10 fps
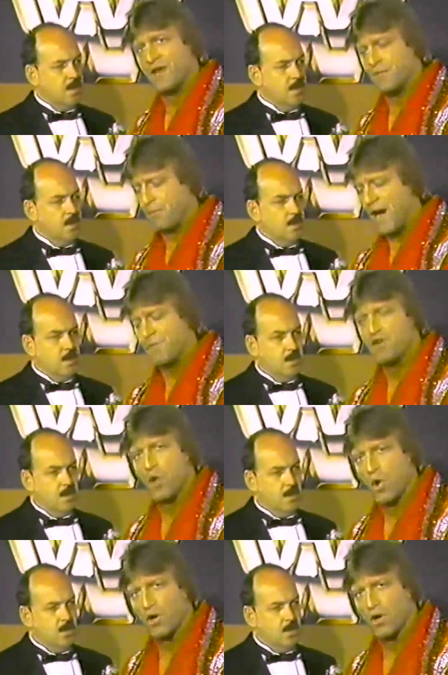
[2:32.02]
Speaker 1: there.
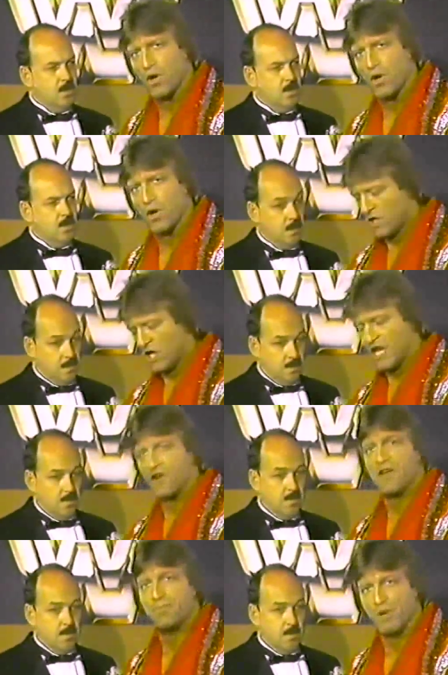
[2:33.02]
Bobby Orr,
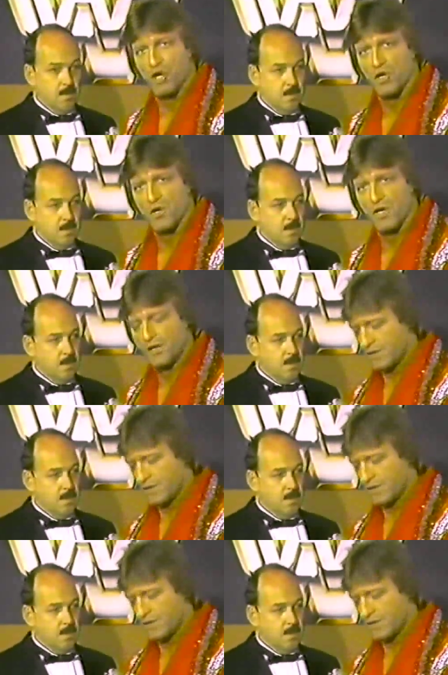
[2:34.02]
Larry Bird.